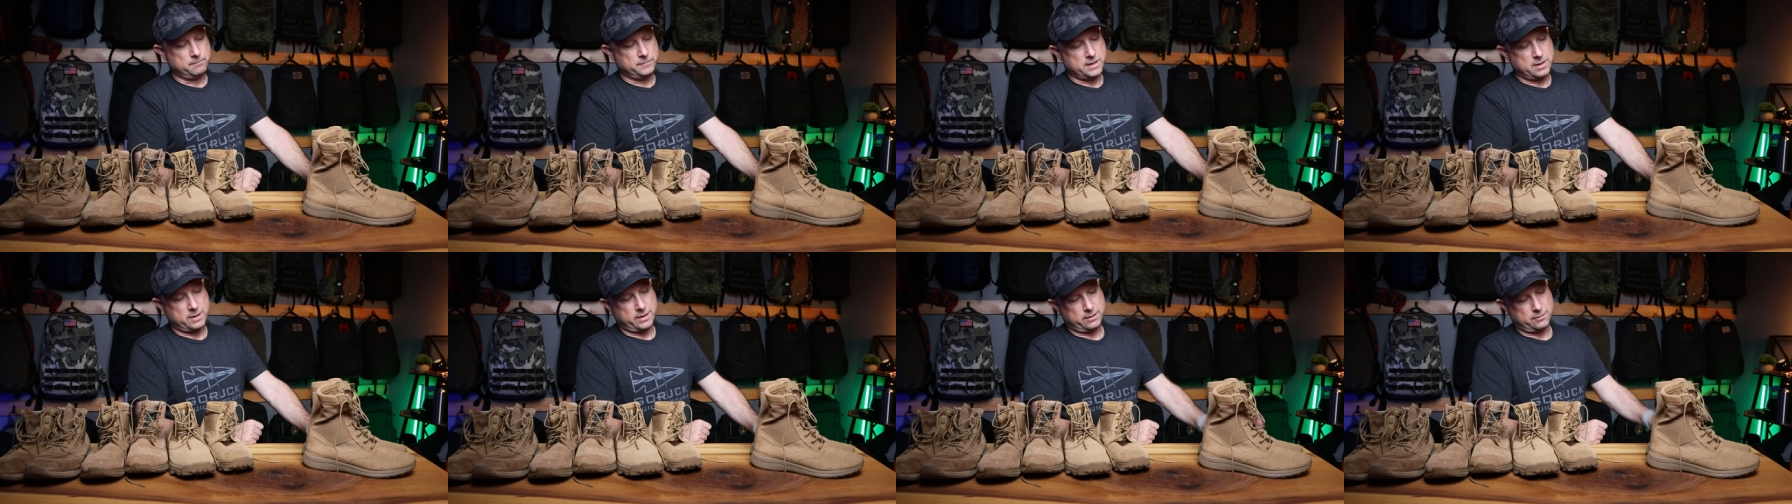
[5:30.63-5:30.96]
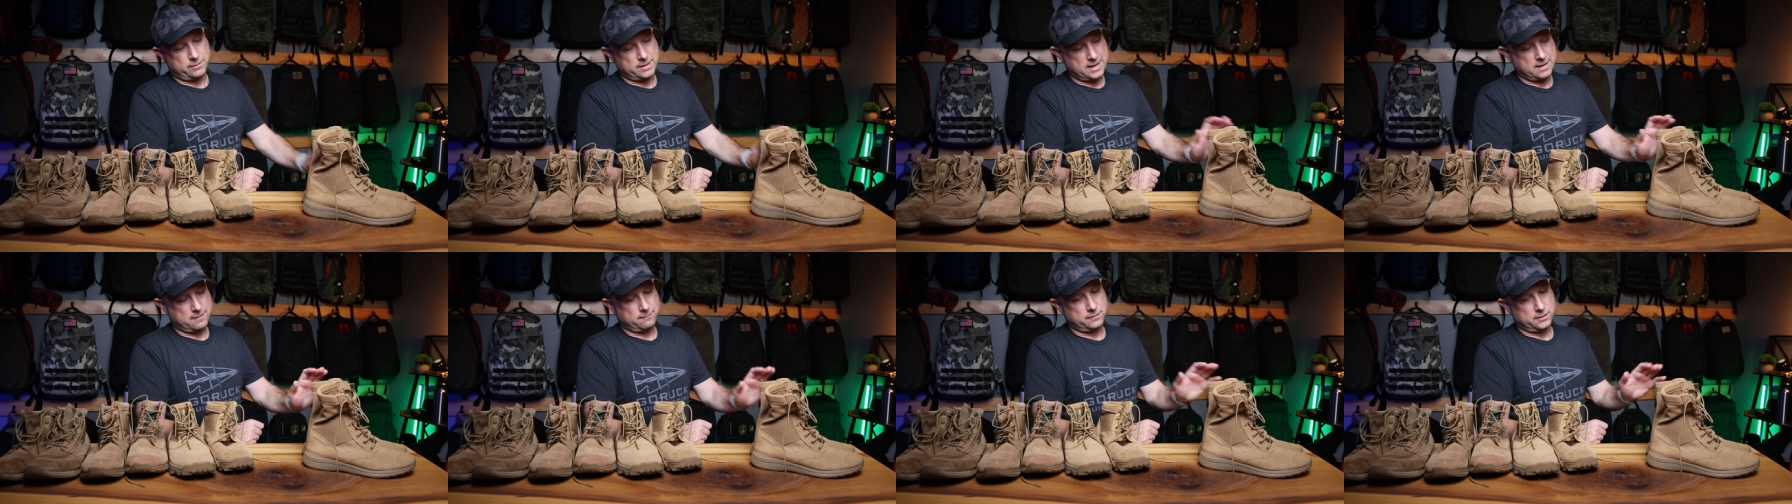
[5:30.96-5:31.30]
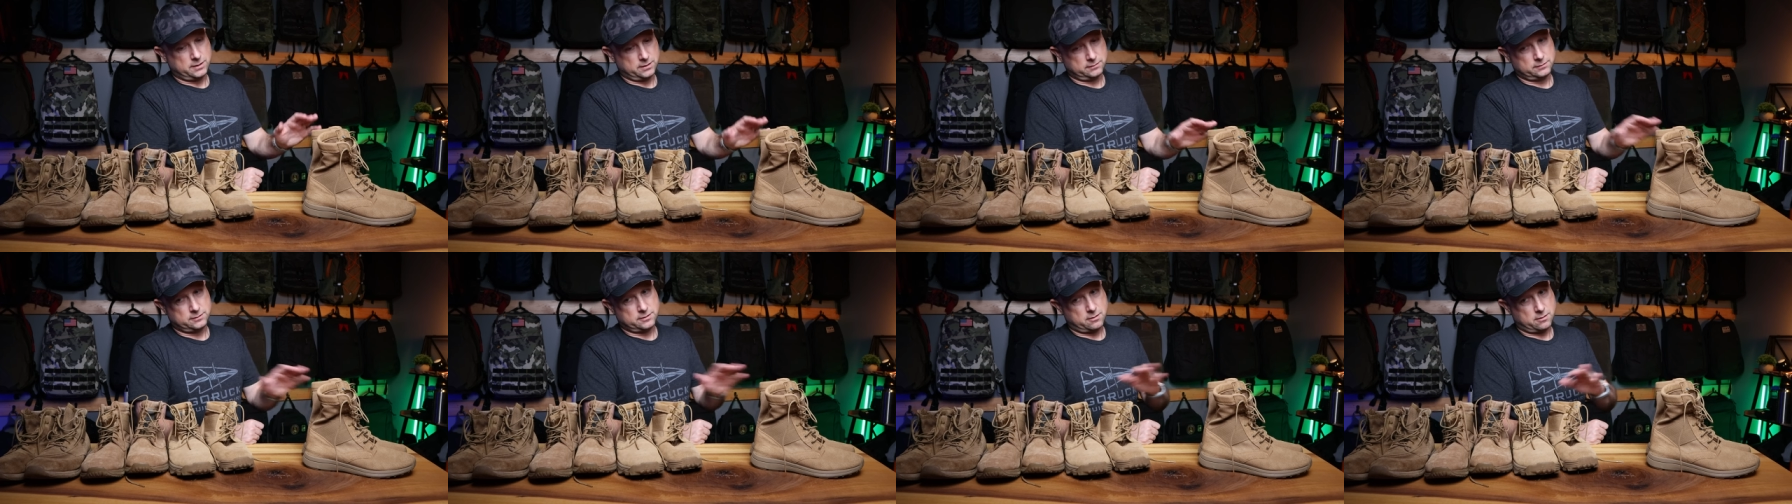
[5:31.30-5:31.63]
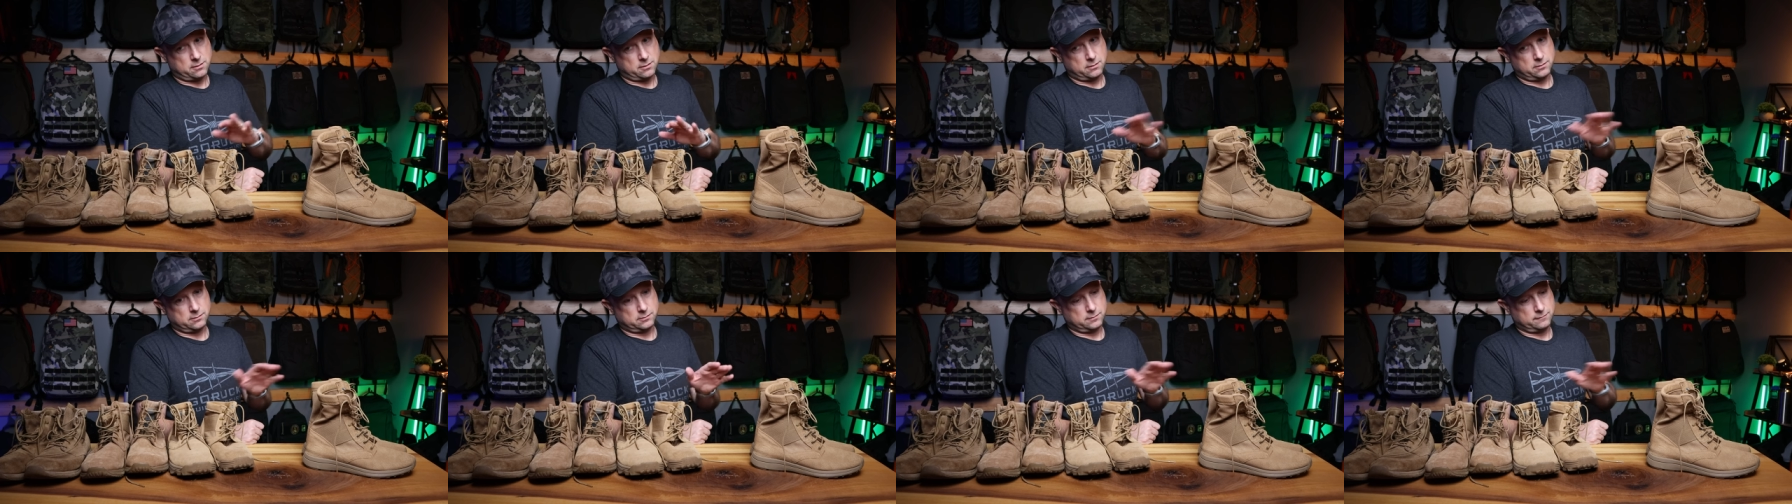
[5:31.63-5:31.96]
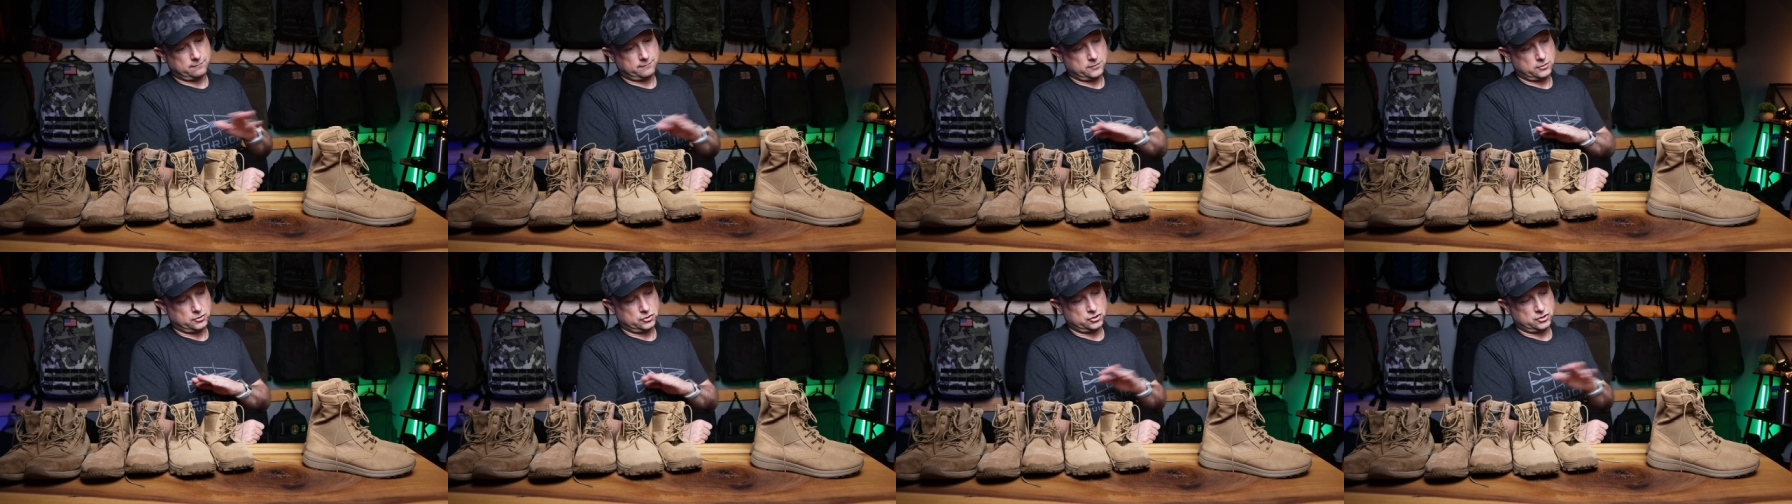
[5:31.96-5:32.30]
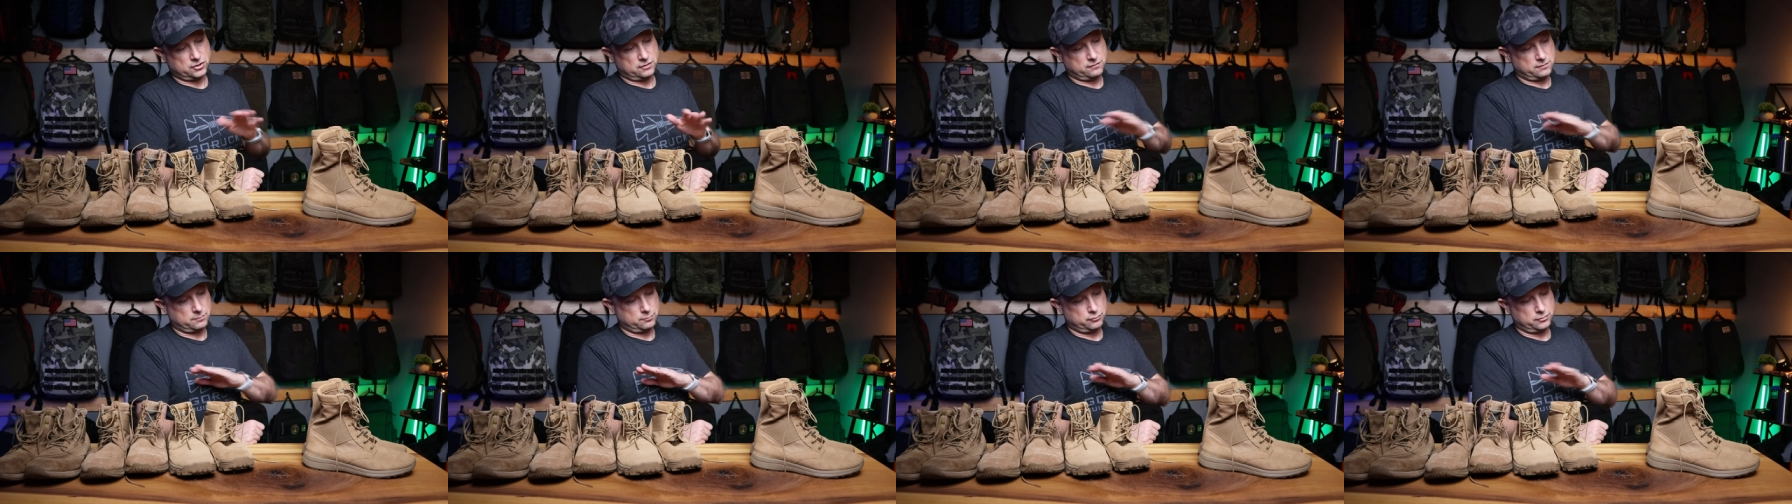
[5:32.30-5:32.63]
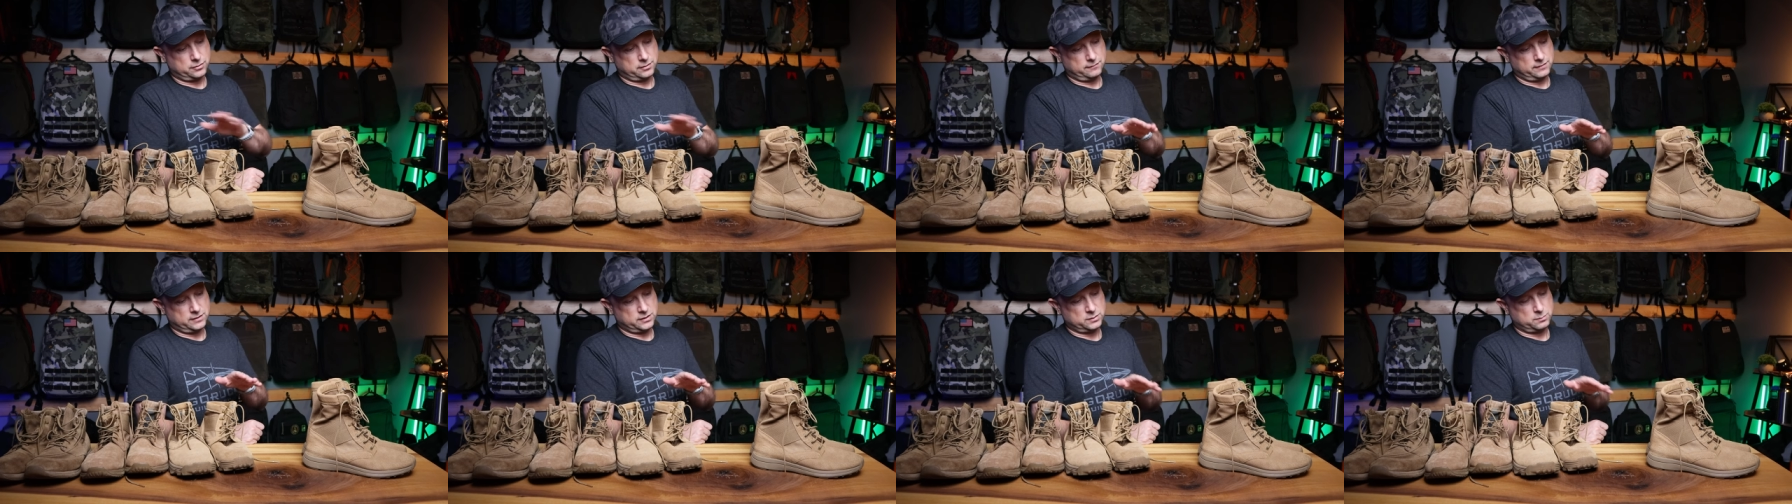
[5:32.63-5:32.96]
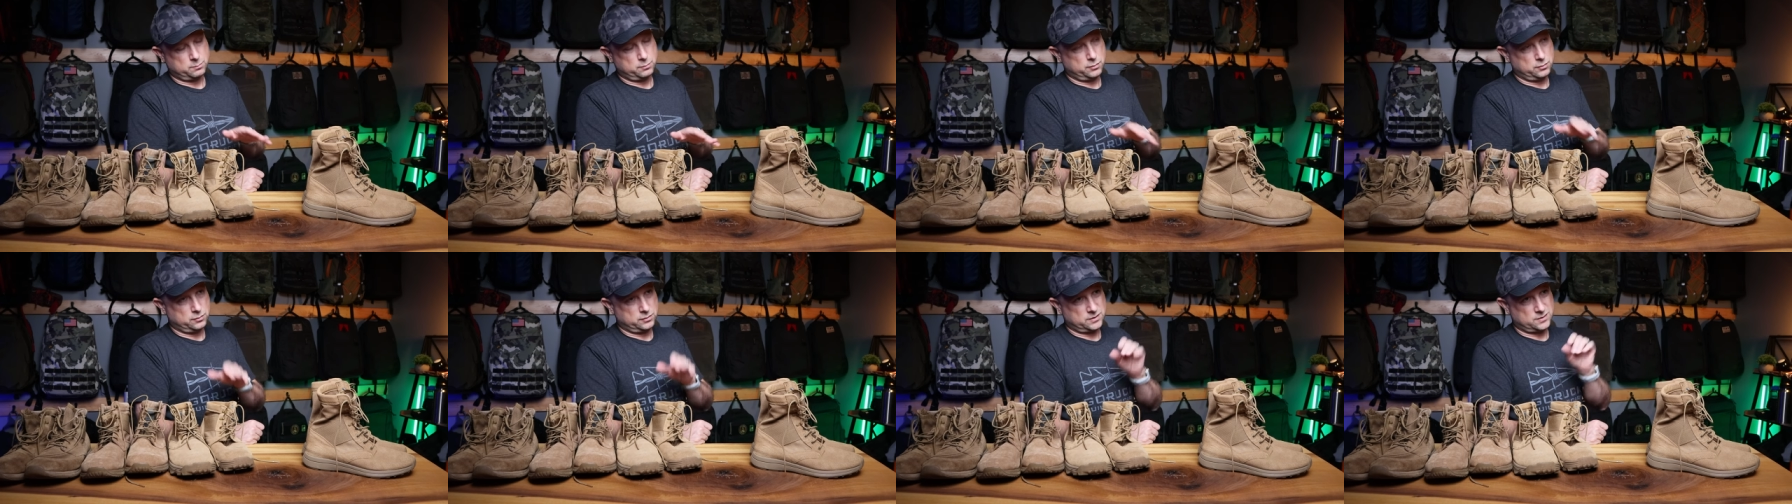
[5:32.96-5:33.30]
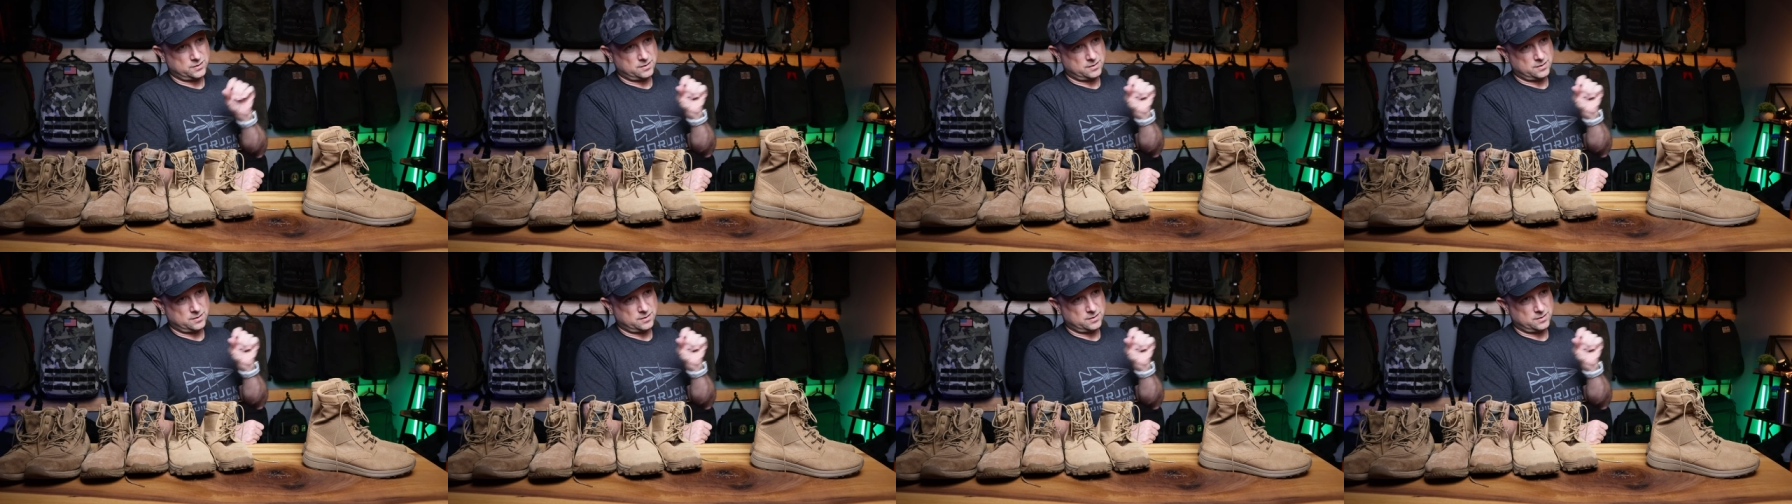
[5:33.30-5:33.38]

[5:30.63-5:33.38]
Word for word: Now I don't have the taller version of the previous boot,